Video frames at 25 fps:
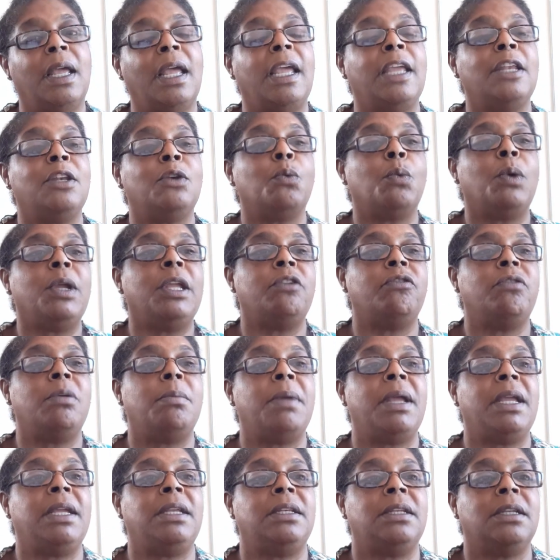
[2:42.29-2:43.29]
and we
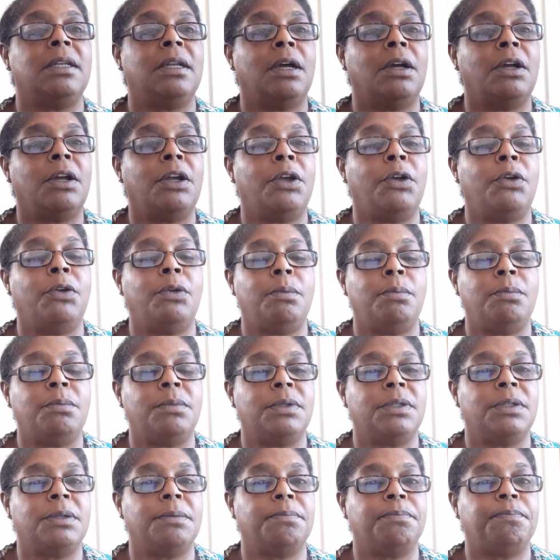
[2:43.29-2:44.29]
remained in our
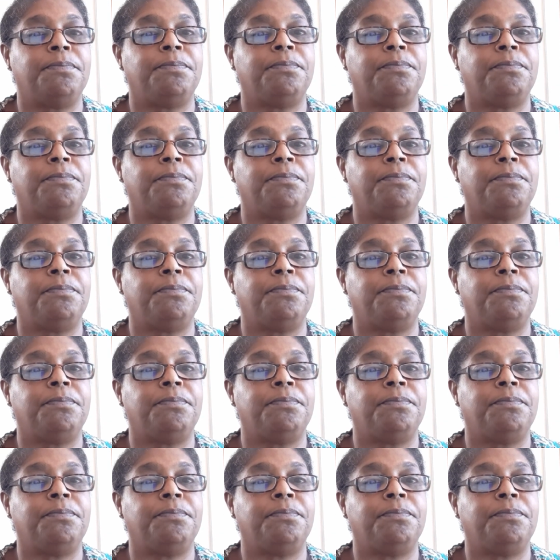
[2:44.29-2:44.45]
homes.